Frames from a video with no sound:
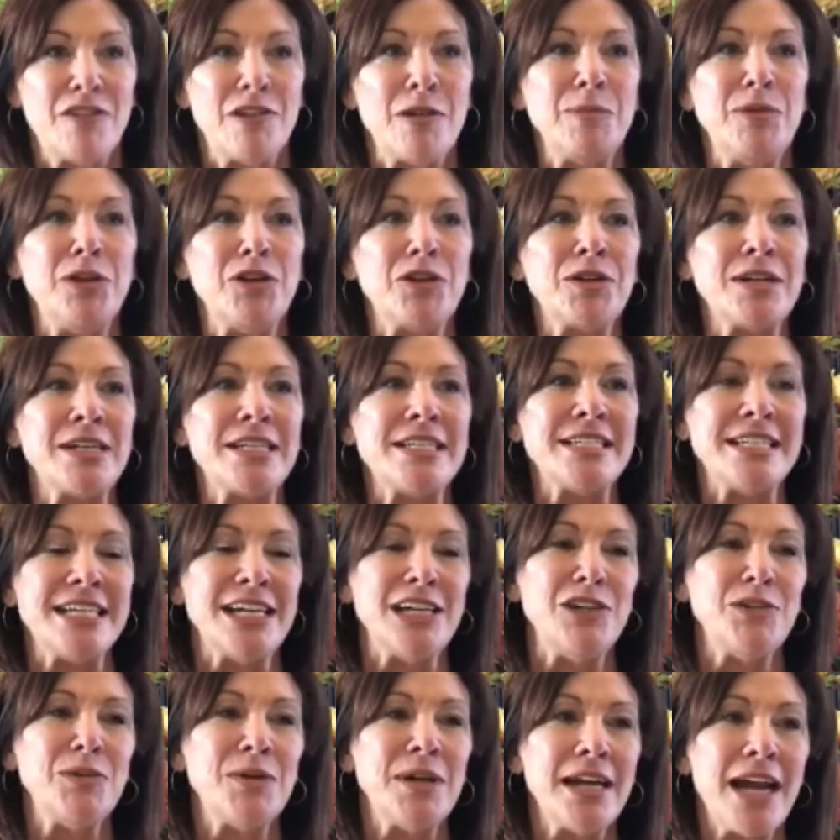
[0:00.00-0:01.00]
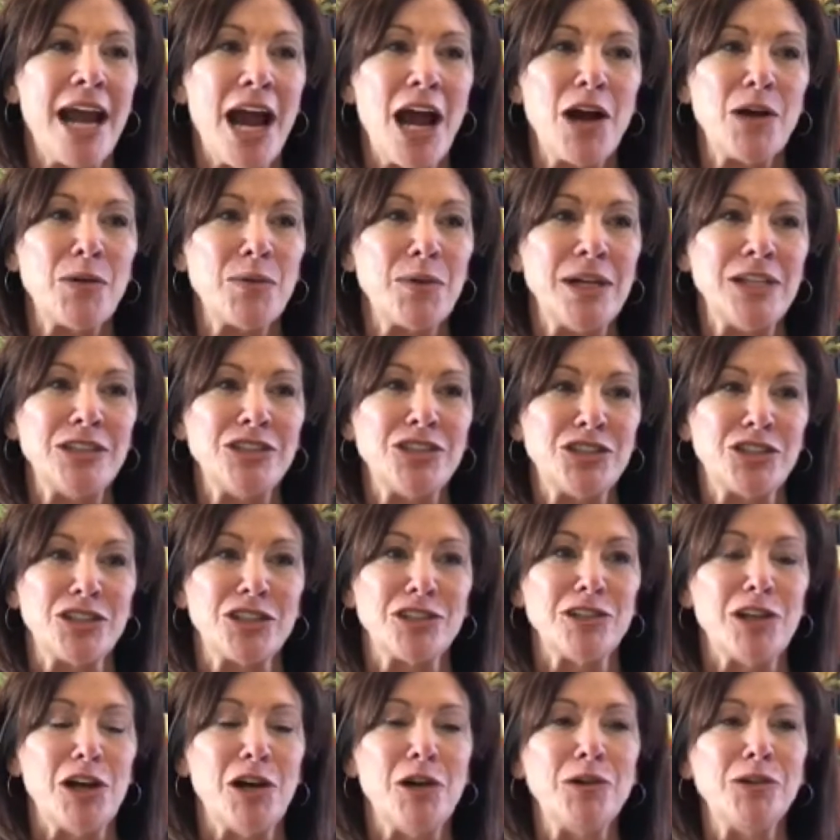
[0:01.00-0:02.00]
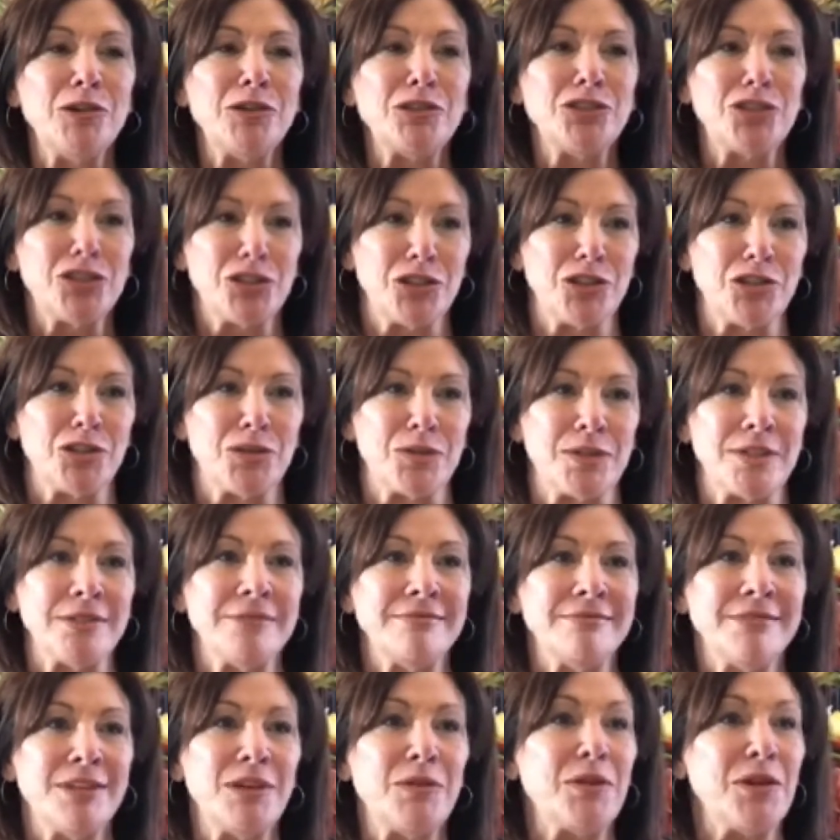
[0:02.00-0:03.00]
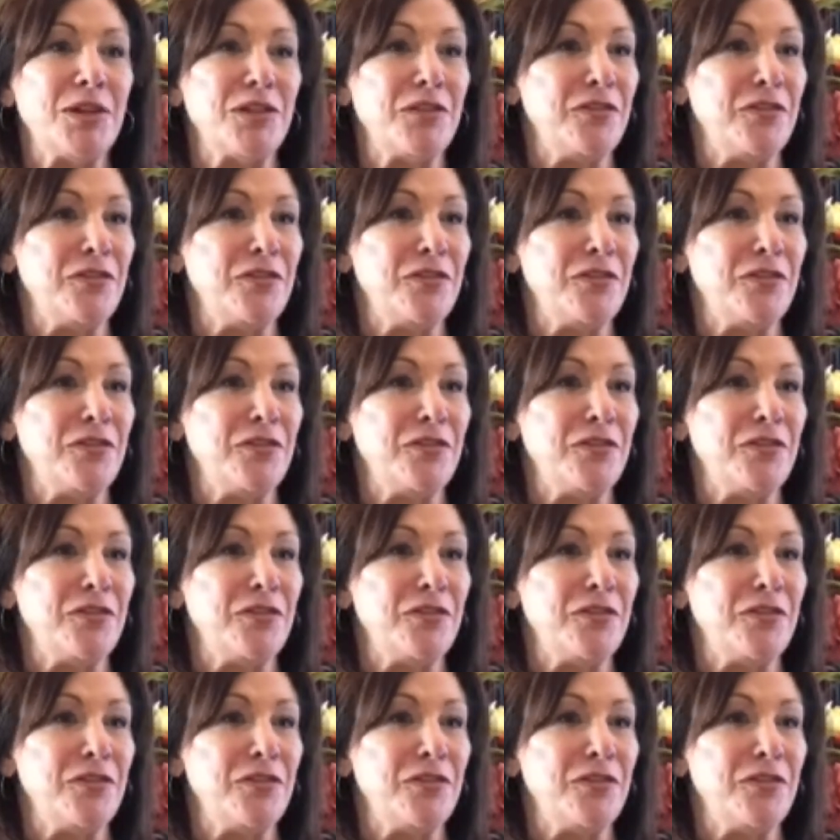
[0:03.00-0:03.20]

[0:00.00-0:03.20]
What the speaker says: From your continuing outreach to local children with